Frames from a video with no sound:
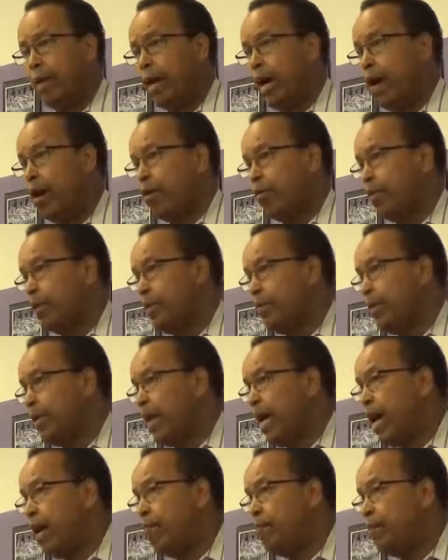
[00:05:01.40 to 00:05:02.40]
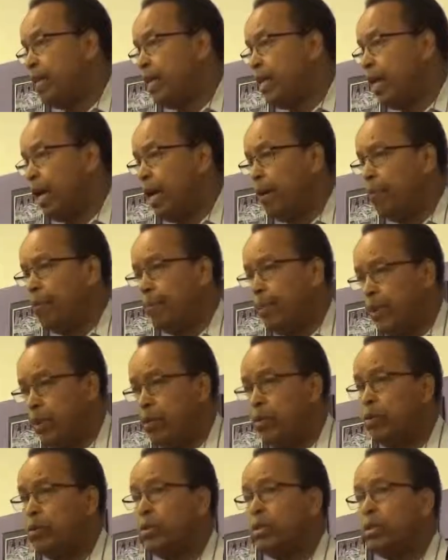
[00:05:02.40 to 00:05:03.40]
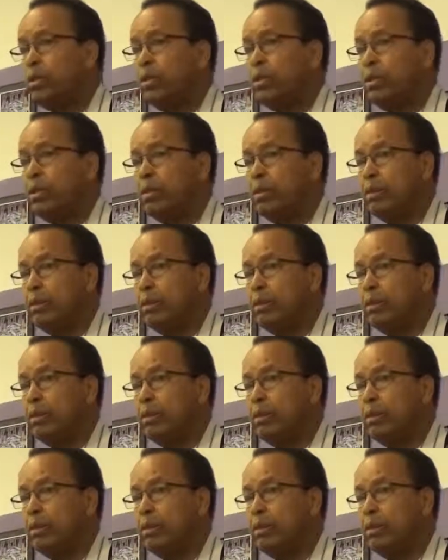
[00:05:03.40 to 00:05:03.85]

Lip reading: Our people have been abused